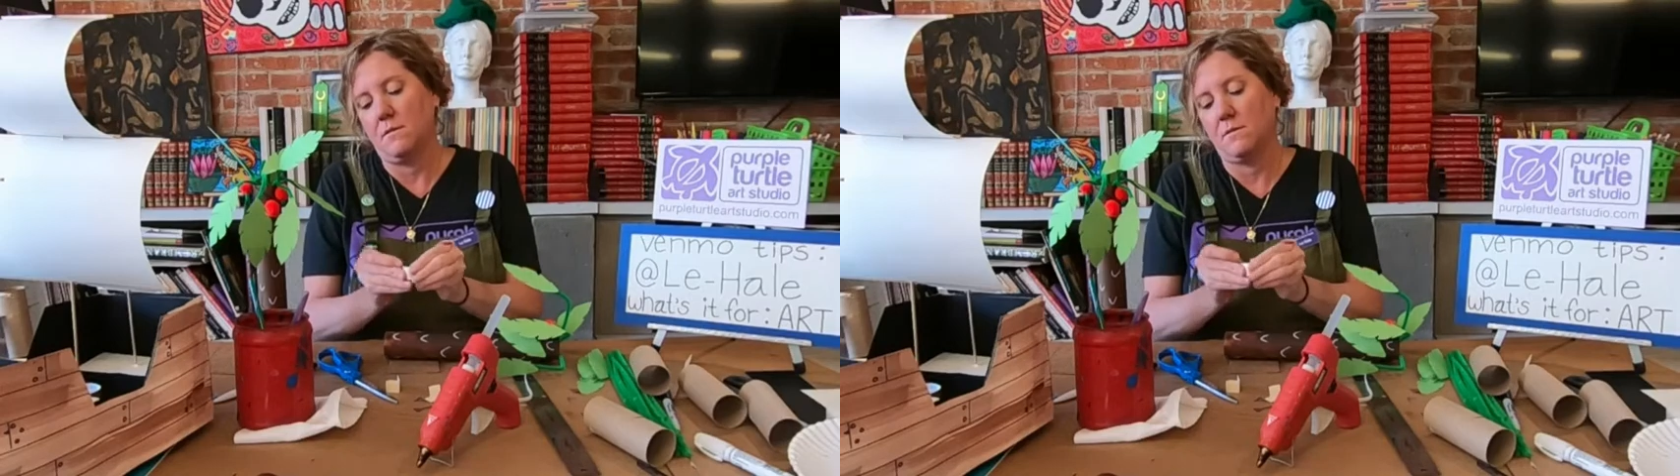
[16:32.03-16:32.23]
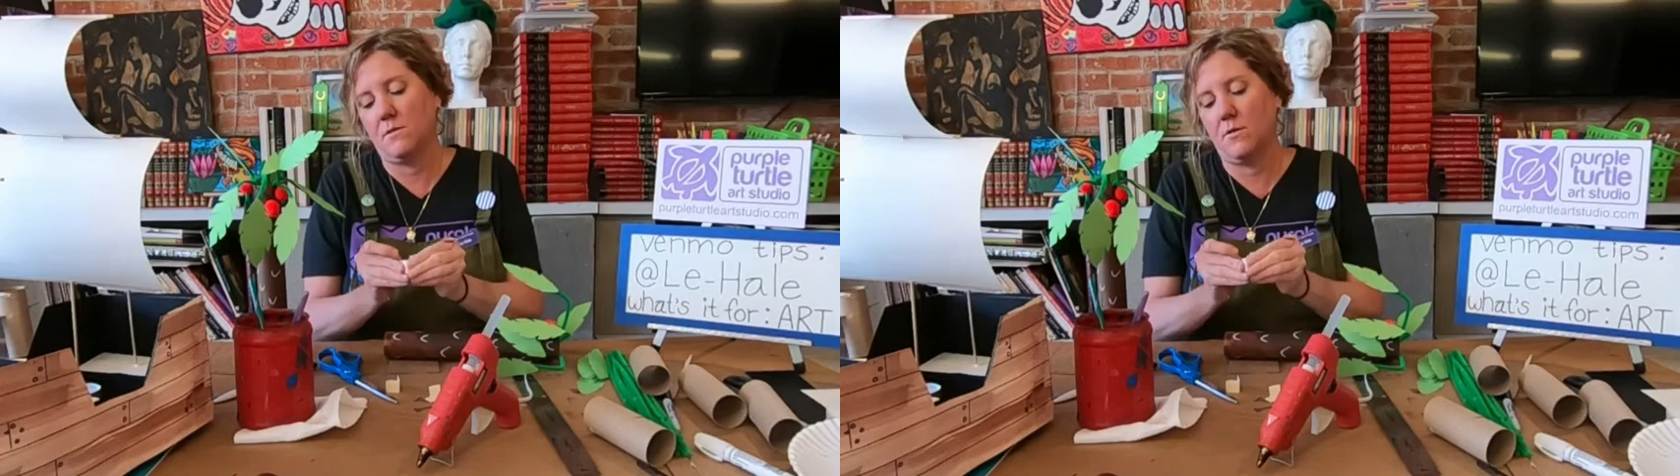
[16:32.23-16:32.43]

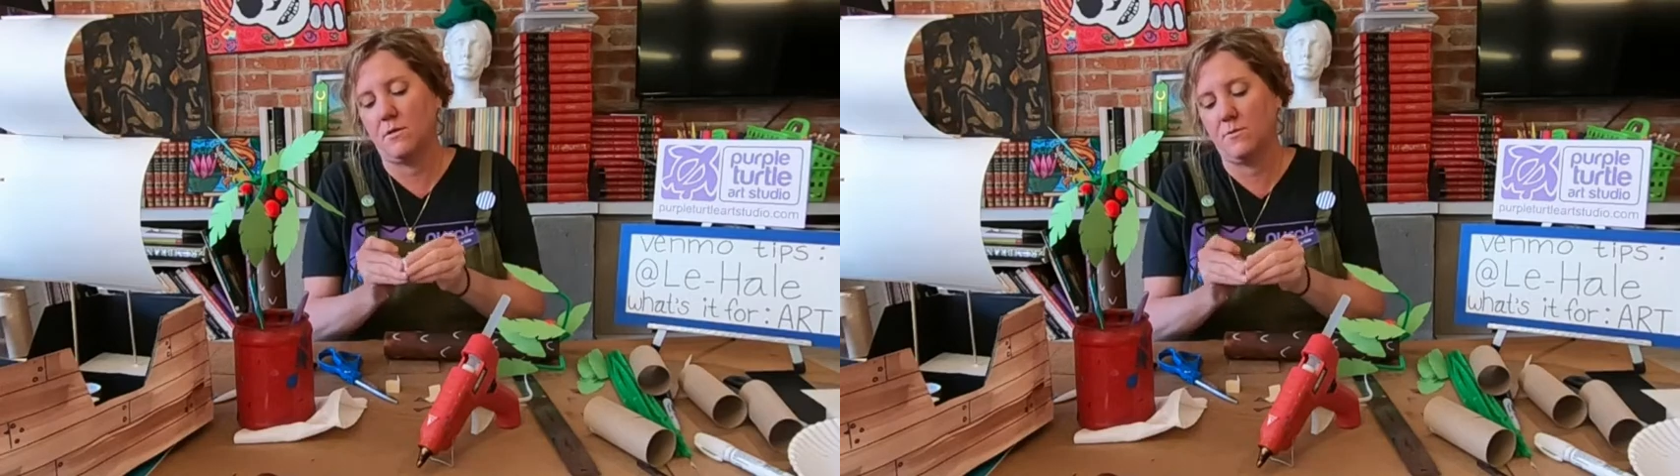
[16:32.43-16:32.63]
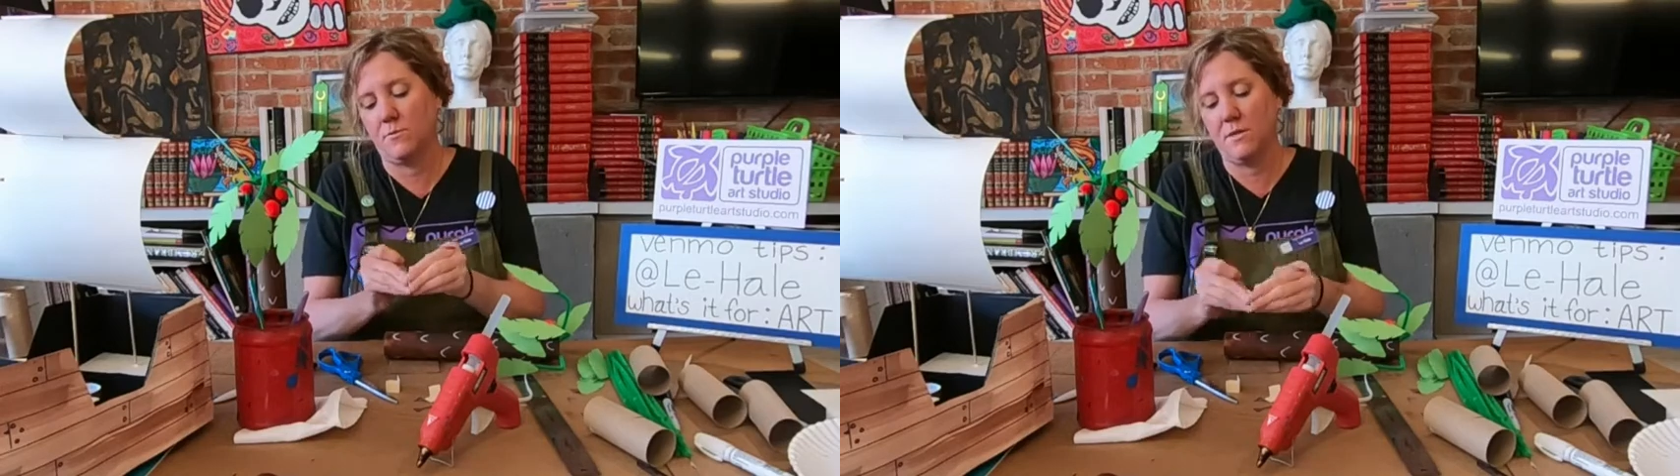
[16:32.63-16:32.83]
So
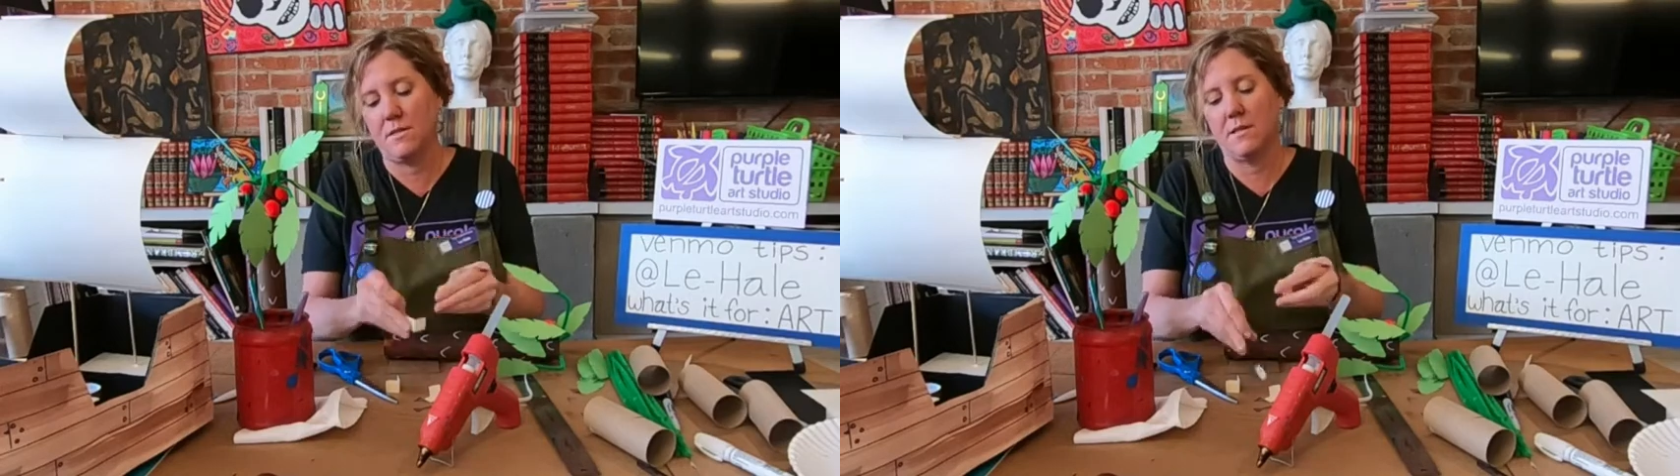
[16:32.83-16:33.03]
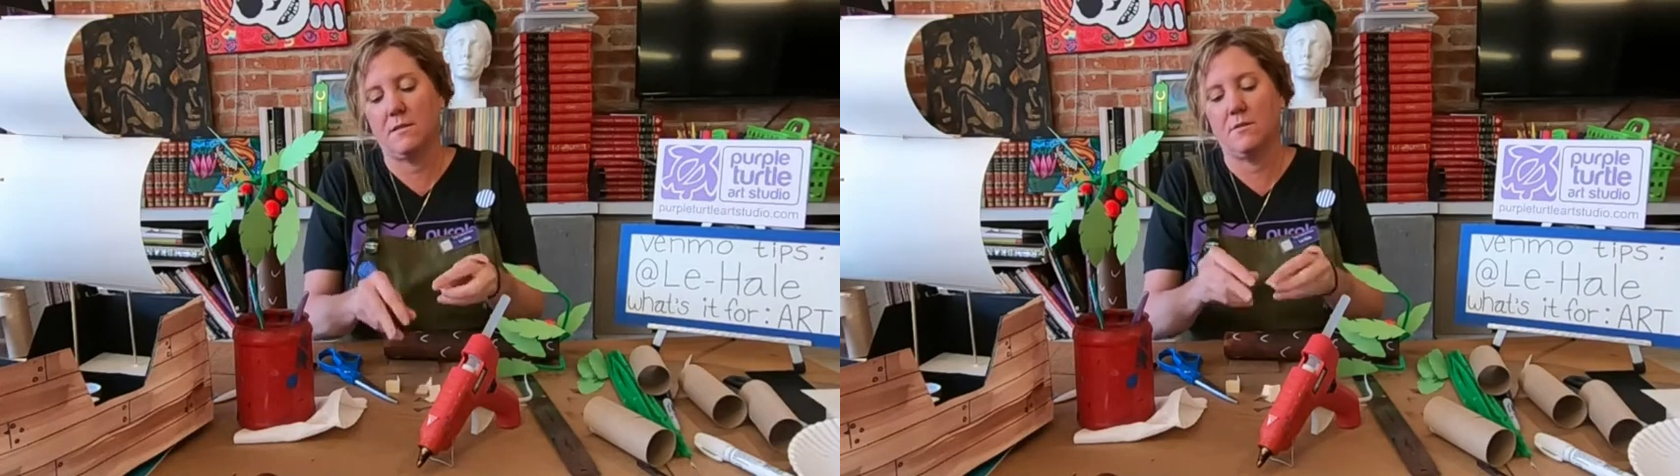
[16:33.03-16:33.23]
it's
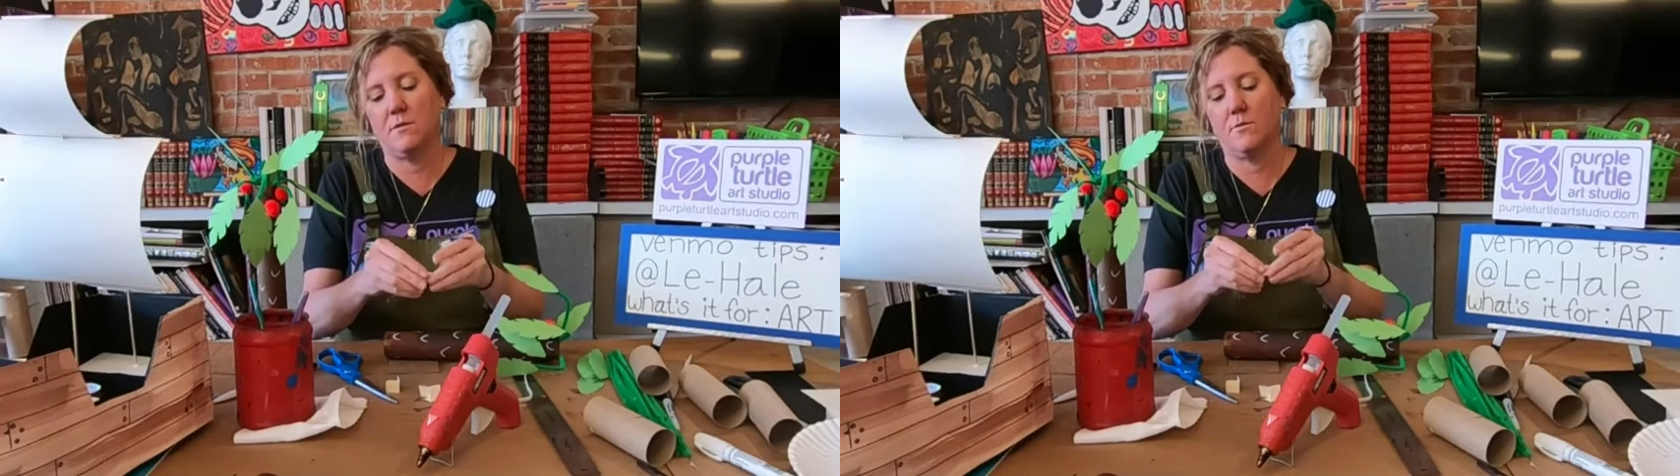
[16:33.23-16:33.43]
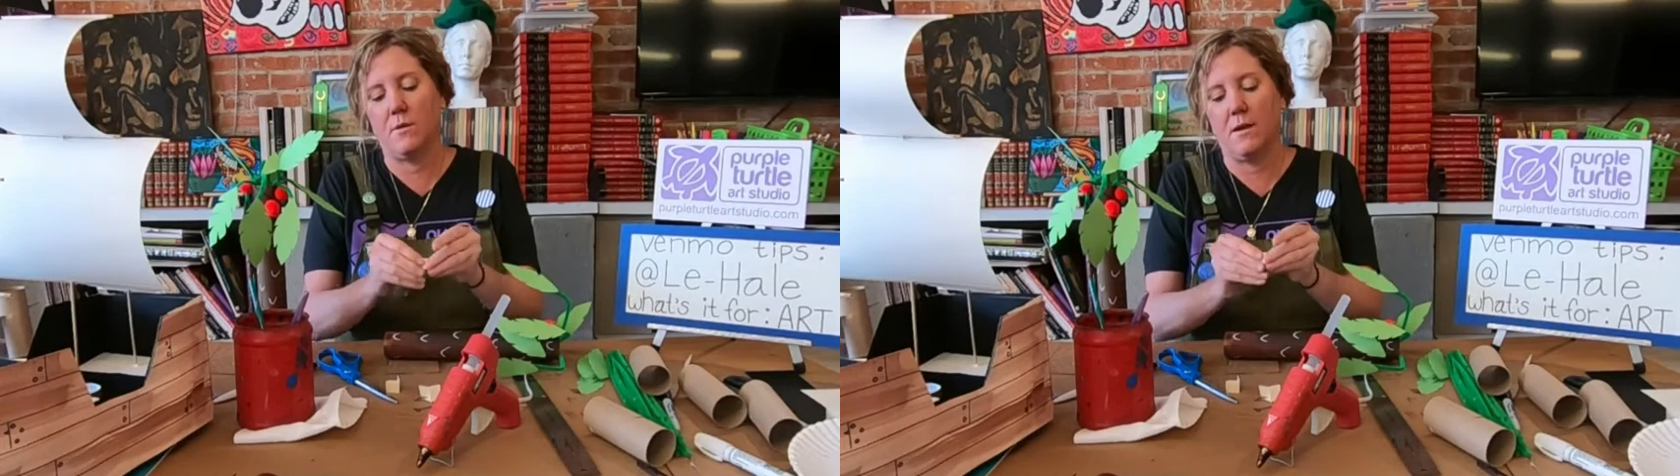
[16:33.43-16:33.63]
really
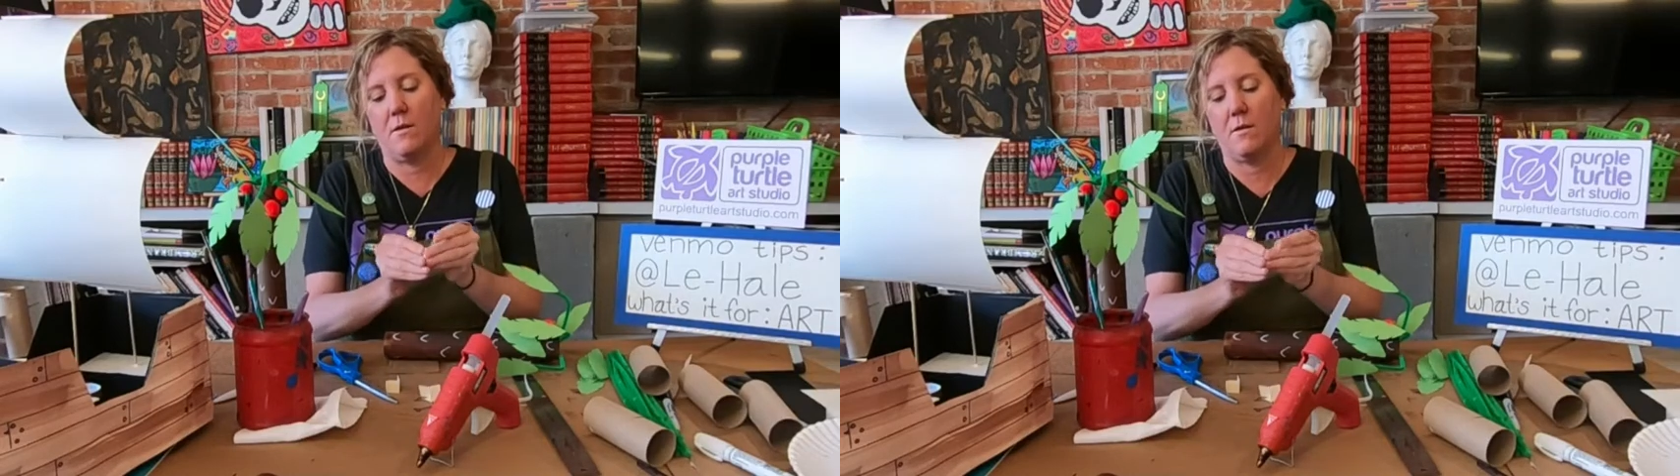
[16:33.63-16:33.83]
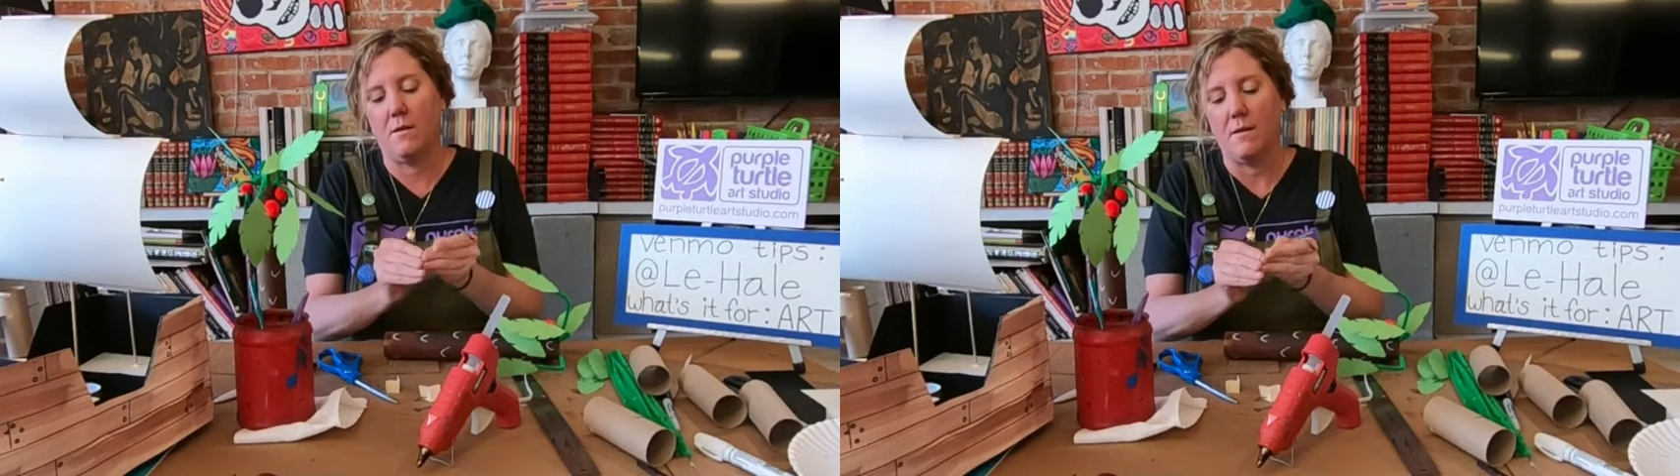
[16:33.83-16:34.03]
glued
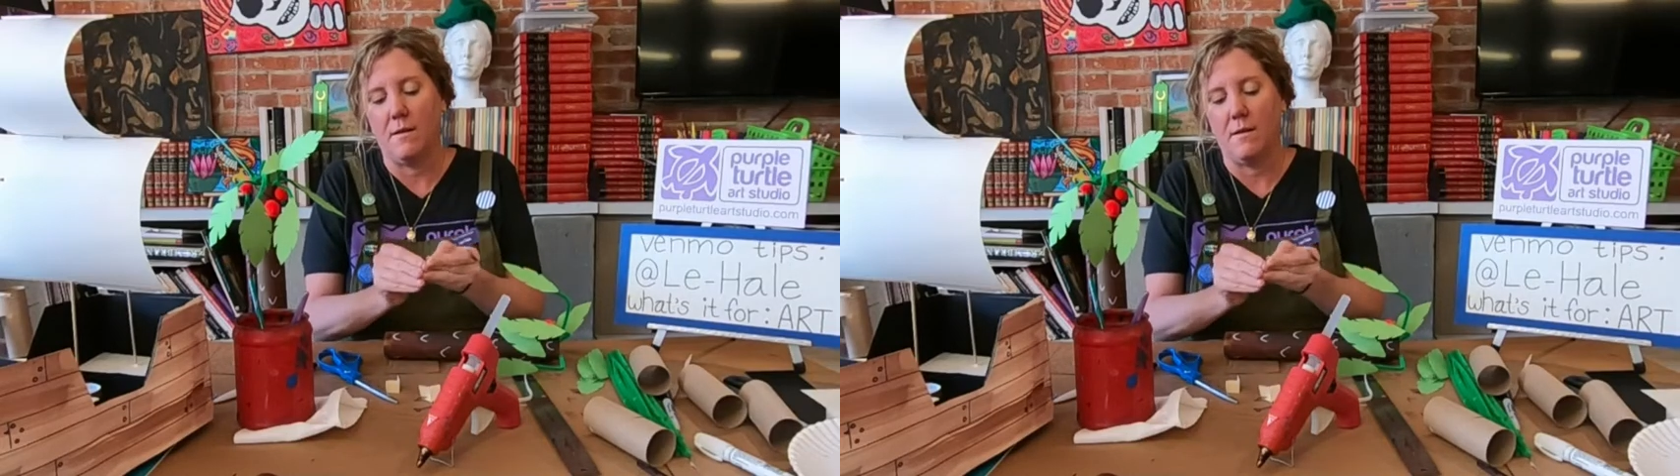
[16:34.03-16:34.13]
well.